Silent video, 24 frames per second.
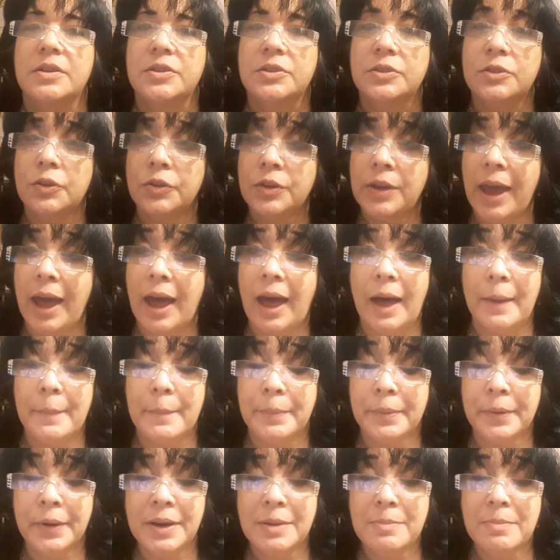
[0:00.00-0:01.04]
So yeah,
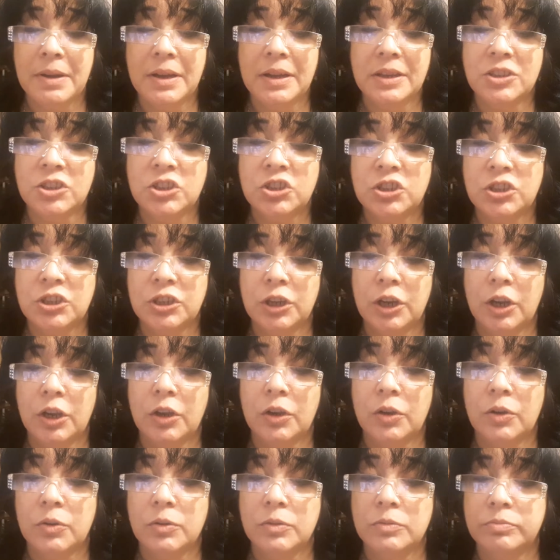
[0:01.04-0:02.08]
pretty much, you
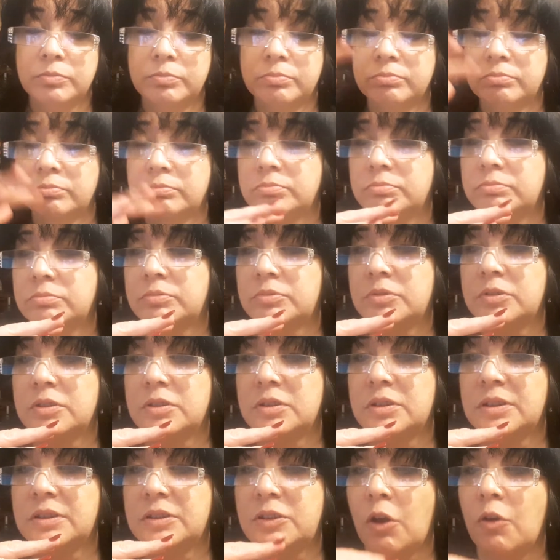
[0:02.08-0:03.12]
know,
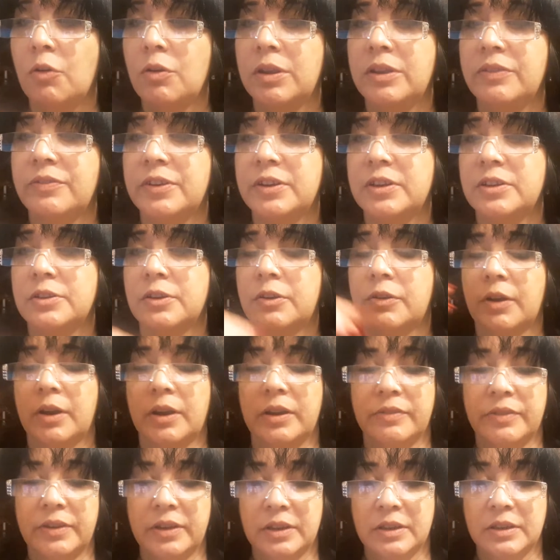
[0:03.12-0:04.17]
don't give in to the
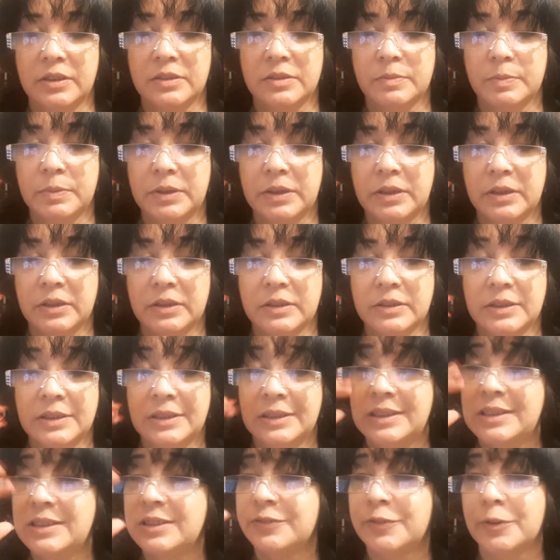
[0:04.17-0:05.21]
cravings, because at
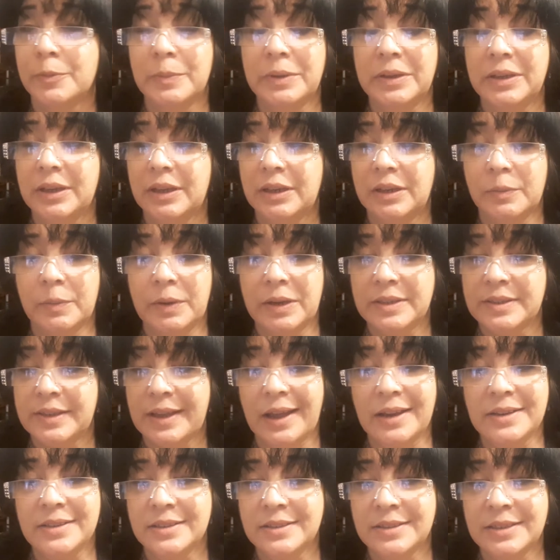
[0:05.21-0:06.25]
least for me anyways,
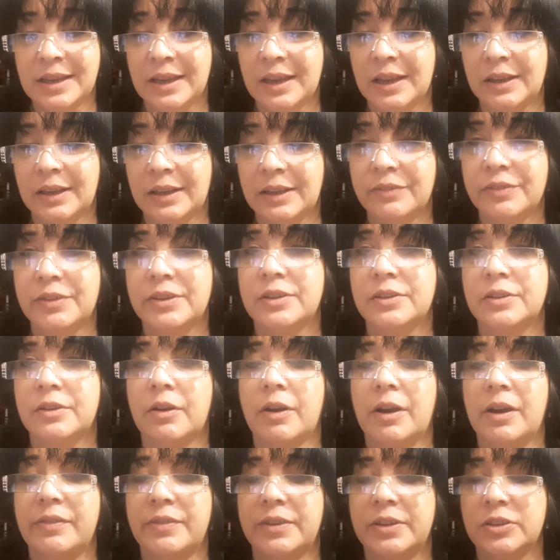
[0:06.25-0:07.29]
I just can't give in to the
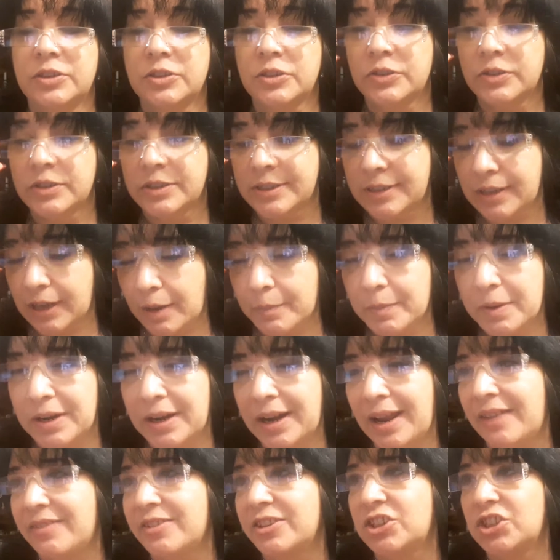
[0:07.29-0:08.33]
cravings. You know, to say I'm going
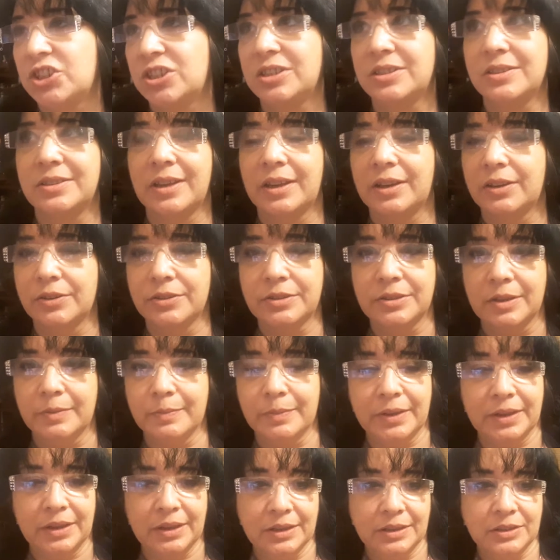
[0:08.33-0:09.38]
to have a cheat day or
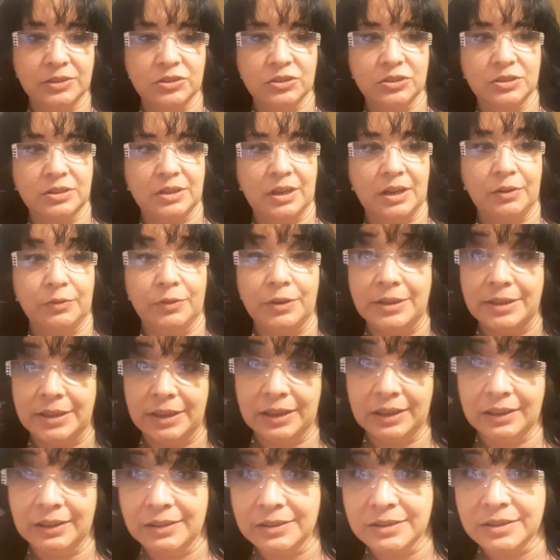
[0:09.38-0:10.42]
something is just kind of
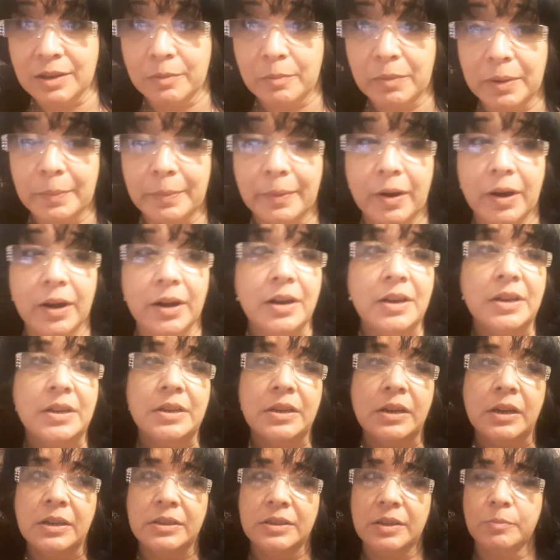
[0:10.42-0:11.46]
ridiculous on my part,
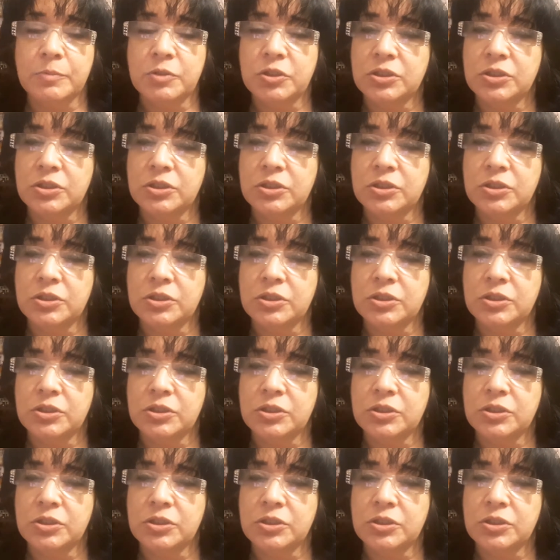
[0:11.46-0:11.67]
because I'm